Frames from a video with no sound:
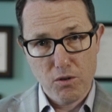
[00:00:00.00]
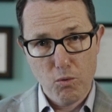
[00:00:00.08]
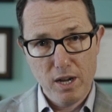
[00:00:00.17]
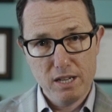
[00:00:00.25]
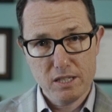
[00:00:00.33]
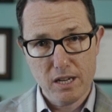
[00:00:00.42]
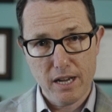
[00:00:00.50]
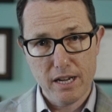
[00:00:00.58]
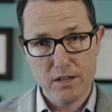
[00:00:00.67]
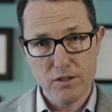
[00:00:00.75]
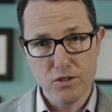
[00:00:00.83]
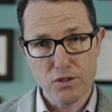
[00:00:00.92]
to the
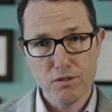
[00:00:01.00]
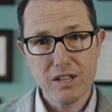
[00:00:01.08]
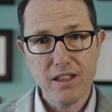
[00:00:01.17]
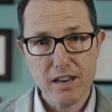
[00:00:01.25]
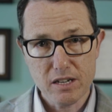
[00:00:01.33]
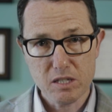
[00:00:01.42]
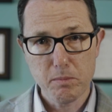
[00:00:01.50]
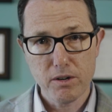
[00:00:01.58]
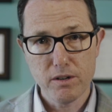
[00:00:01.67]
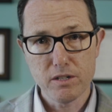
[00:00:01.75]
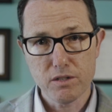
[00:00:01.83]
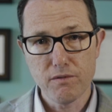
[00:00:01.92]
wayside during that
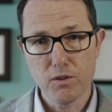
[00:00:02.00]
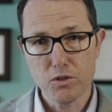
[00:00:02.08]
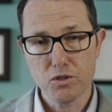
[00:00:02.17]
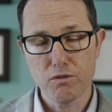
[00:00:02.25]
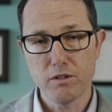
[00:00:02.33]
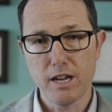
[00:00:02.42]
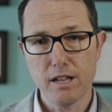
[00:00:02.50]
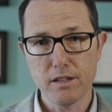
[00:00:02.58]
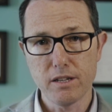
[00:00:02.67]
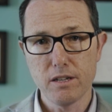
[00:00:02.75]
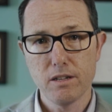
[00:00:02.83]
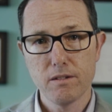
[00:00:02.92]
experience of virtual
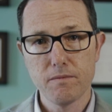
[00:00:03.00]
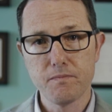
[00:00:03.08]
reality.